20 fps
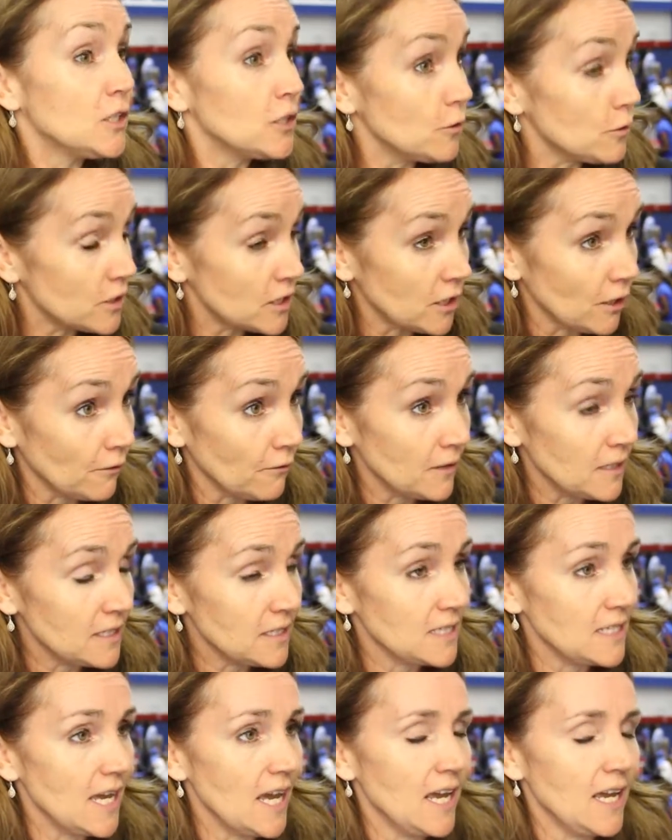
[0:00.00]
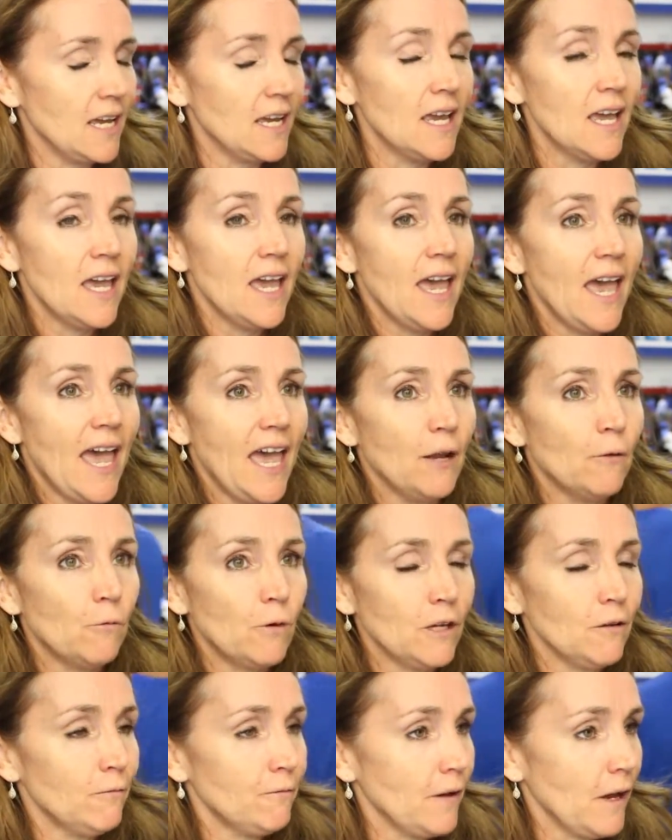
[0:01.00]
do service day.
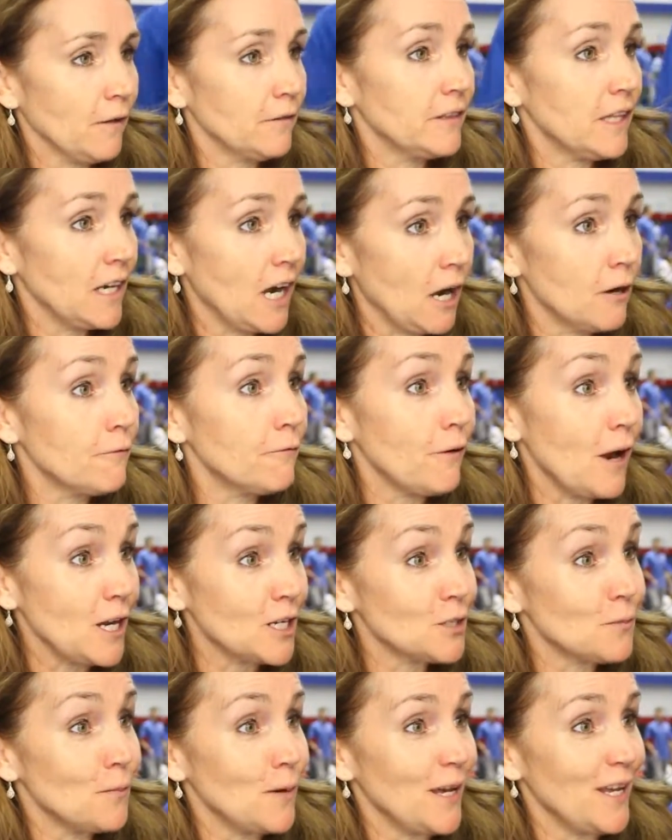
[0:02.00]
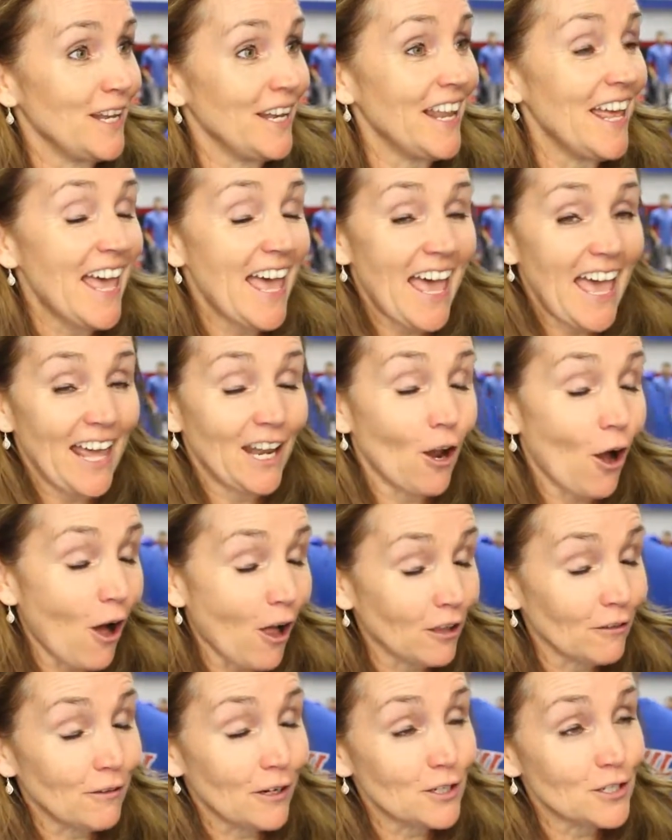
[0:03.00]
And we felt that our freshmen and
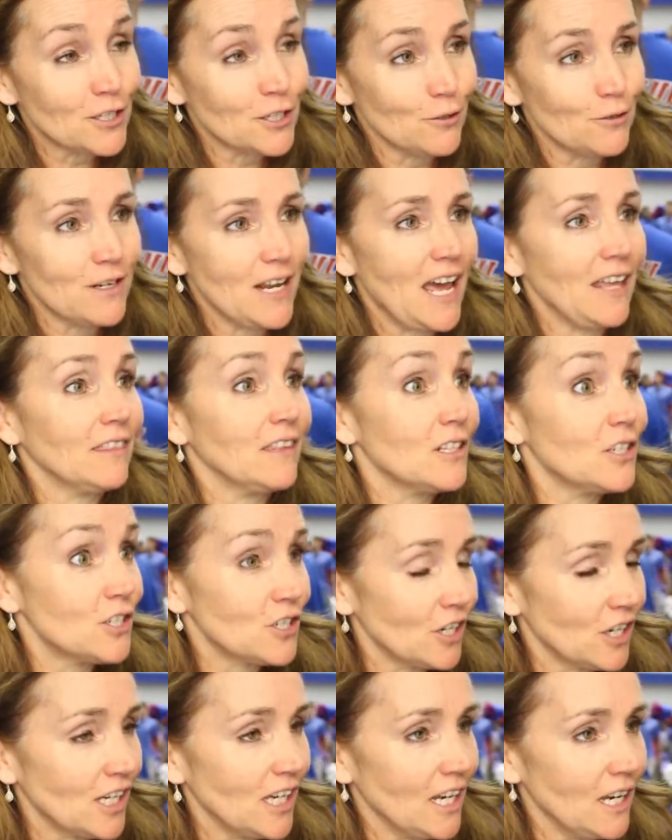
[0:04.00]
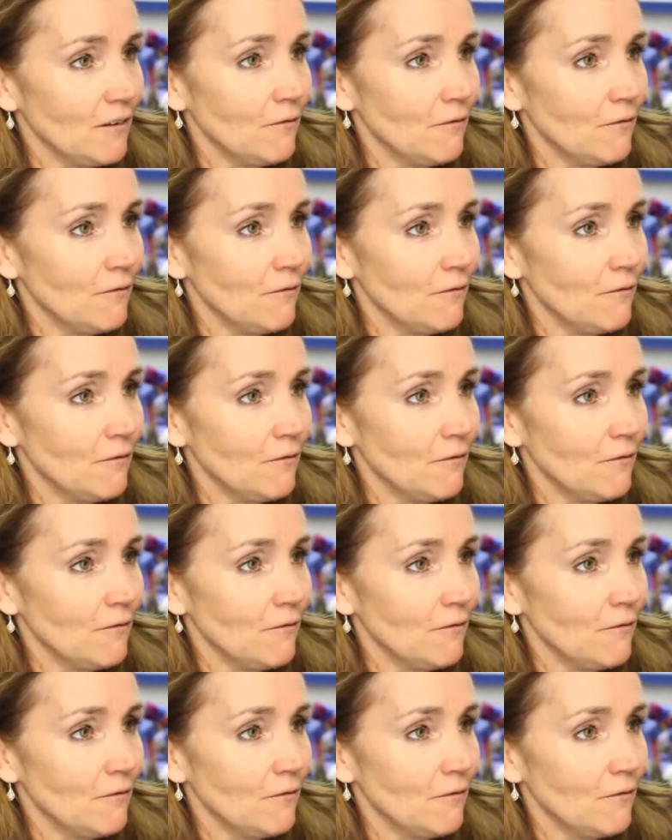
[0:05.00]
all of our student athletes should get